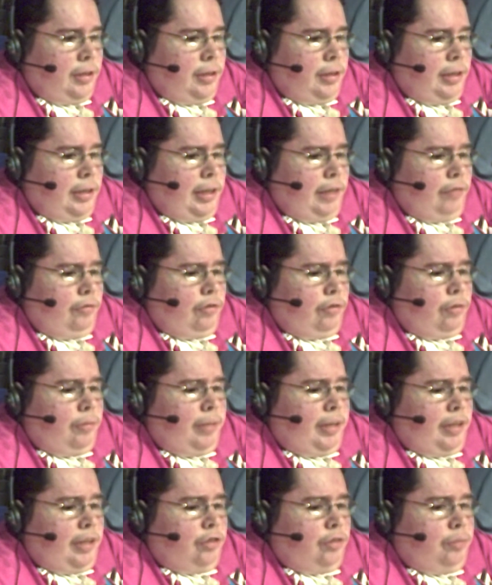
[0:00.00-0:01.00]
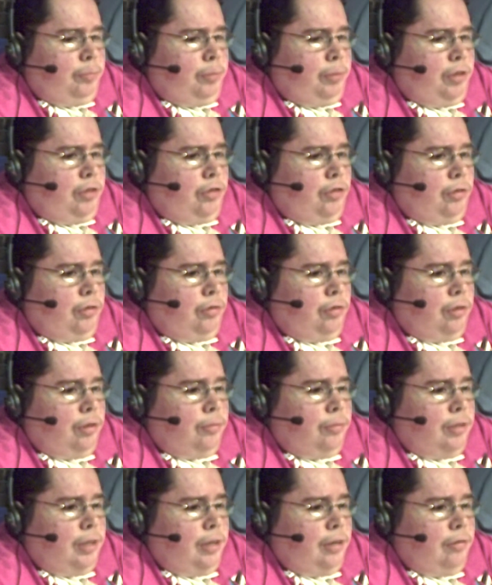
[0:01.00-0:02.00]
After the match, Big Show comes
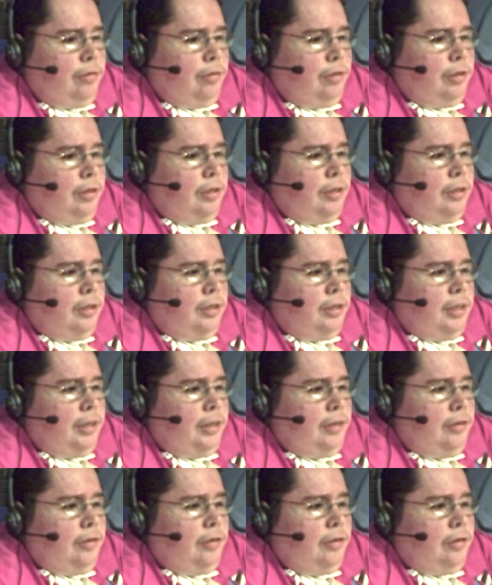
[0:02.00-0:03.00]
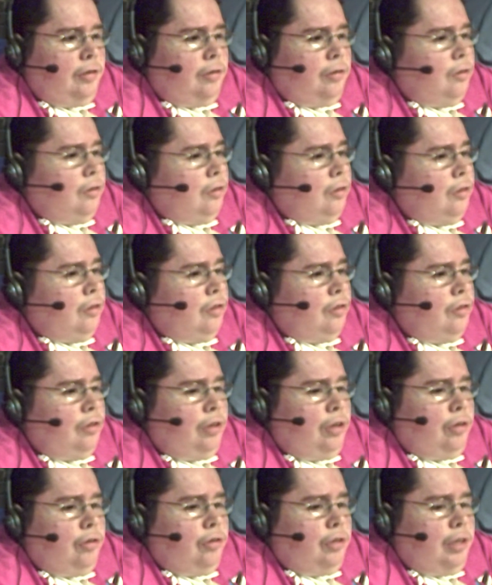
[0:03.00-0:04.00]
out and
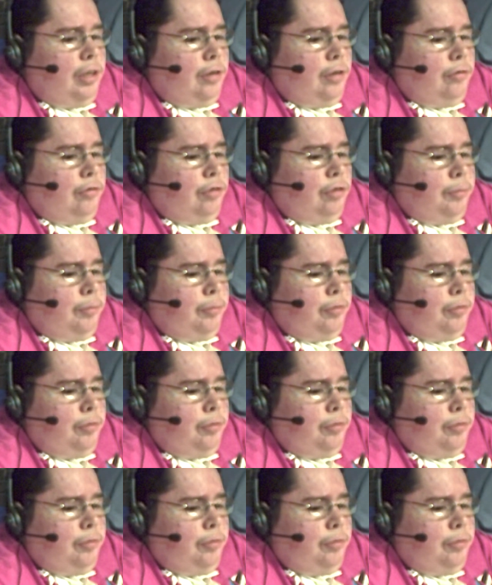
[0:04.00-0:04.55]
stares down Triple